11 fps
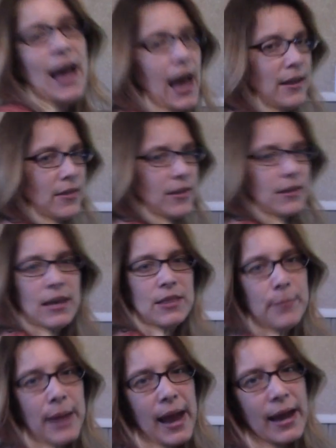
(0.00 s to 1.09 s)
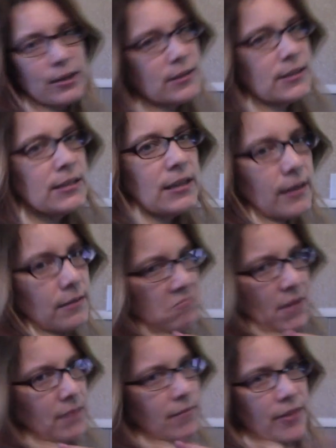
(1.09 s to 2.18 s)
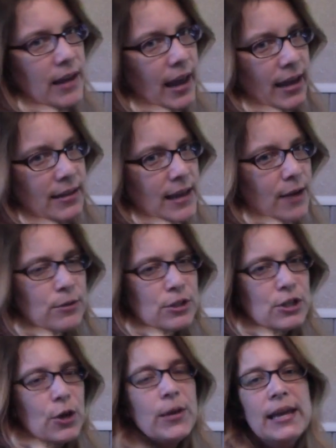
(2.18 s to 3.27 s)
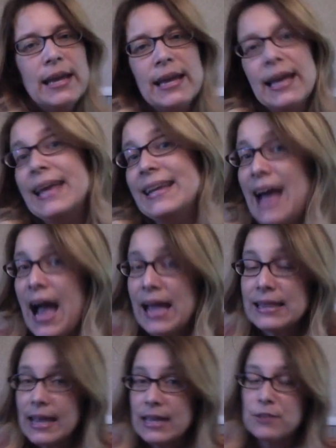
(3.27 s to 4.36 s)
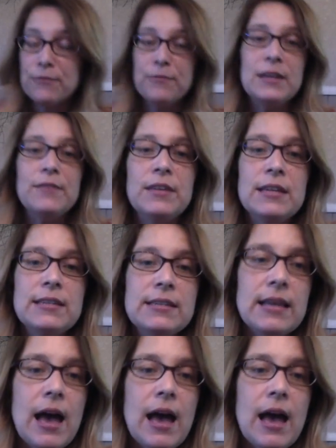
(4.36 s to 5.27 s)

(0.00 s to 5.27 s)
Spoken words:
And in the back, you can see that nothing hangs out. So I like the fit of this.